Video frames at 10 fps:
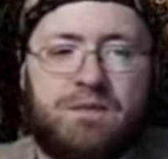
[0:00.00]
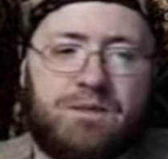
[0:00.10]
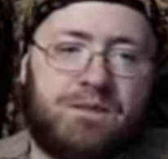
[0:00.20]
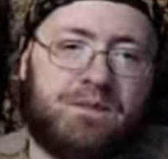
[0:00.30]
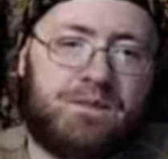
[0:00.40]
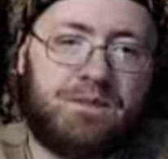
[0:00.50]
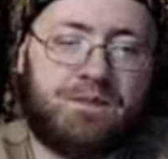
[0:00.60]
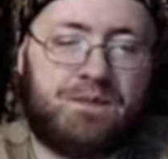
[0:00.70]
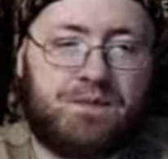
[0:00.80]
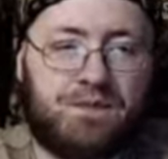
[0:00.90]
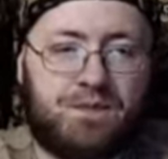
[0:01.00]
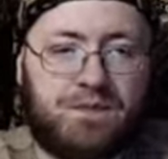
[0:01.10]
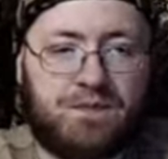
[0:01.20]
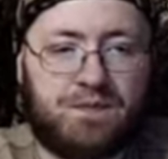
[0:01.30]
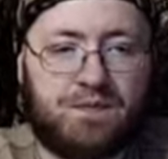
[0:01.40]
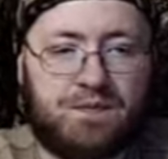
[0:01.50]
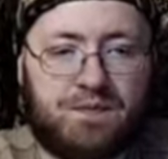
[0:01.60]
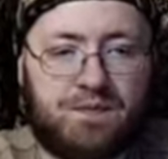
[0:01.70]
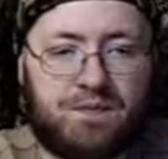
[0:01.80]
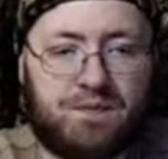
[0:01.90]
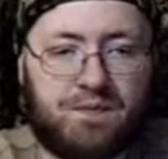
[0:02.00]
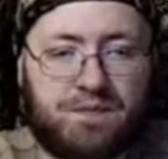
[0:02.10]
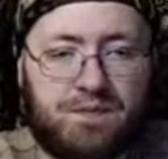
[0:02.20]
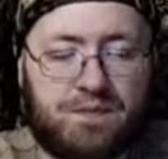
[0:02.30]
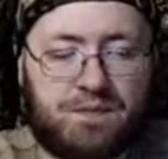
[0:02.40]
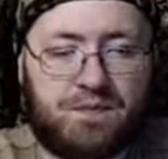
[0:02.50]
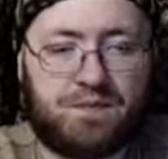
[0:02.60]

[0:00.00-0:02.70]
(no one is talking)